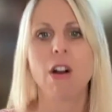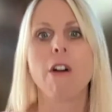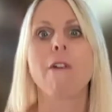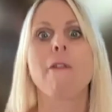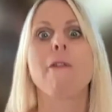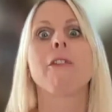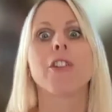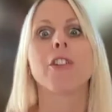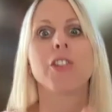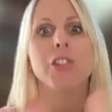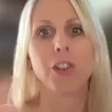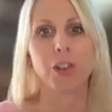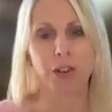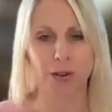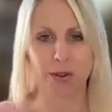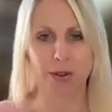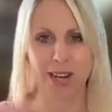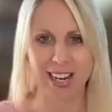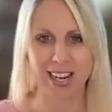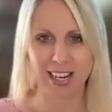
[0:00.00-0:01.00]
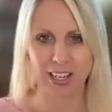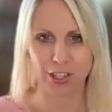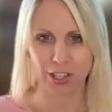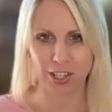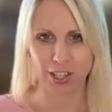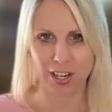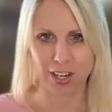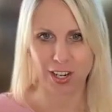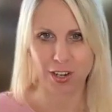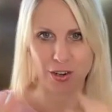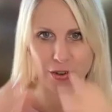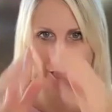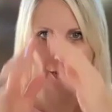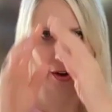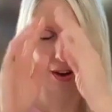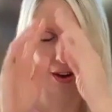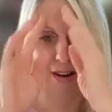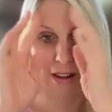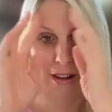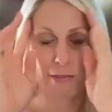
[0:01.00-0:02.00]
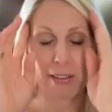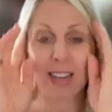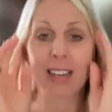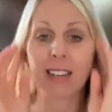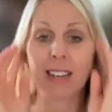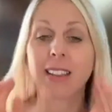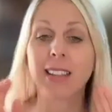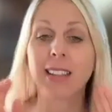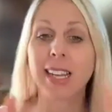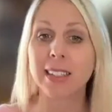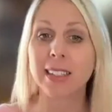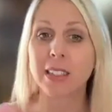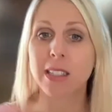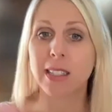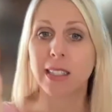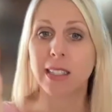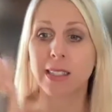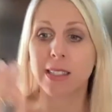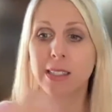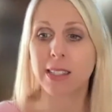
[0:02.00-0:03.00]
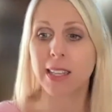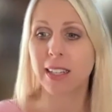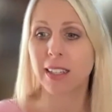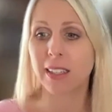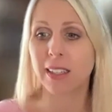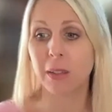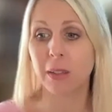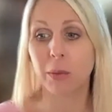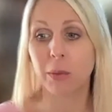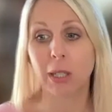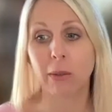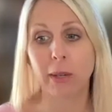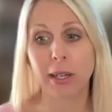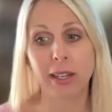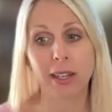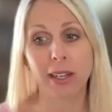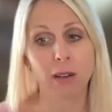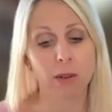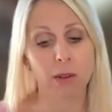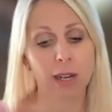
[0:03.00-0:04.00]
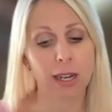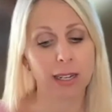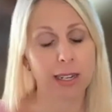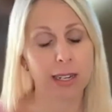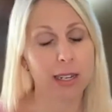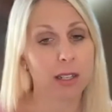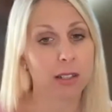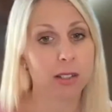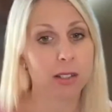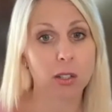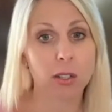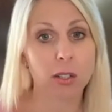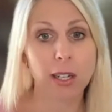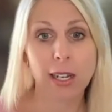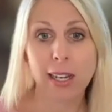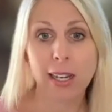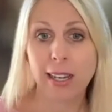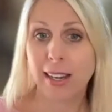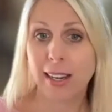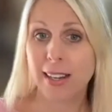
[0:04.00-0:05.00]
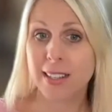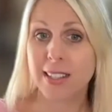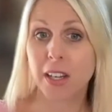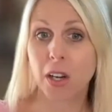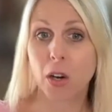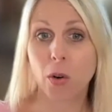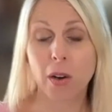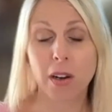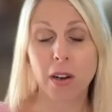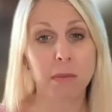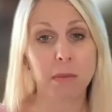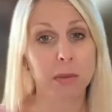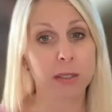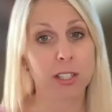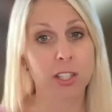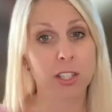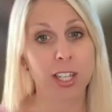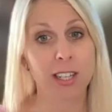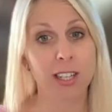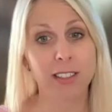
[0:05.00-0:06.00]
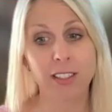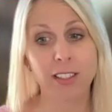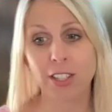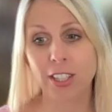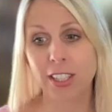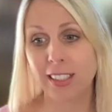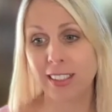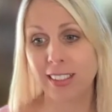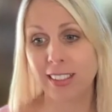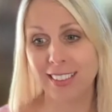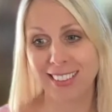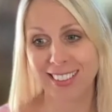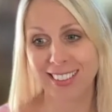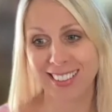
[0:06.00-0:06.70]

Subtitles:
for new creation and new life. And that's exactly where we are right now. So it's incredibly challenging.